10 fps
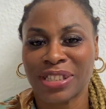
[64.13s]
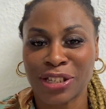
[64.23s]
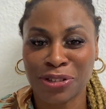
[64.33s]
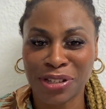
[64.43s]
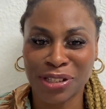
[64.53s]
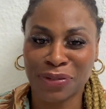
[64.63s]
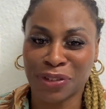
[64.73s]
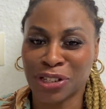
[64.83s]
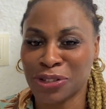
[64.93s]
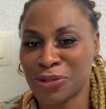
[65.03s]
into this
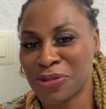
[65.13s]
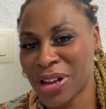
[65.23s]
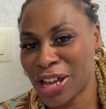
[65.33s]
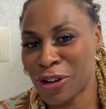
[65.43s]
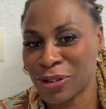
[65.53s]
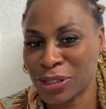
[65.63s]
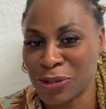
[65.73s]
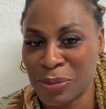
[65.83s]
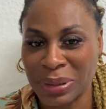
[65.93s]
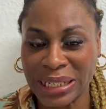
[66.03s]
video. I got
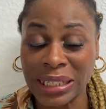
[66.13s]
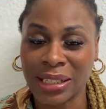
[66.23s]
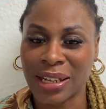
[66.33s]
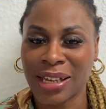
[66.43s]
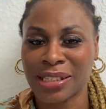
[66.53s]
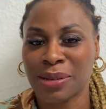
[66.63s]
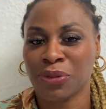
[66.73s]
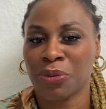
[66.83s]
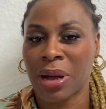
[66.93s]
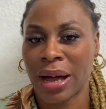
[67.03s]
some cleaning items
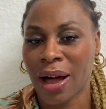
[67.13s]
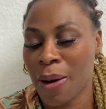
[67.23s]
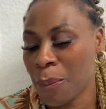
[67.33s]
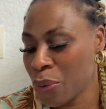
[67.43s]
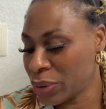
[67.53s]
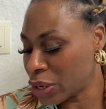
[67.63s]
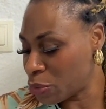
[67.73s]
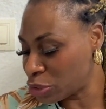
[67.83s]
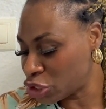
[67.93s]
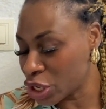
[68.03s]
from Alcampo that I'll
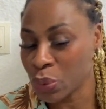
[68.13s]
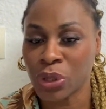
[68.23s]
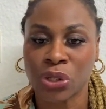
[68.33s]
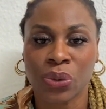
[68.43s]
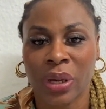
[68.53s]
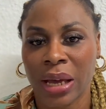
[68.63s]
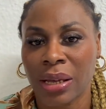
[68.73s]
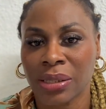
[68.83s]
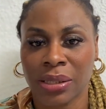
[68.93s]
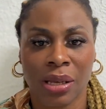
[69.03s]
be sharing with you
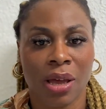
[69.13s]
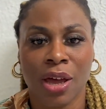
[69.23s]
guys.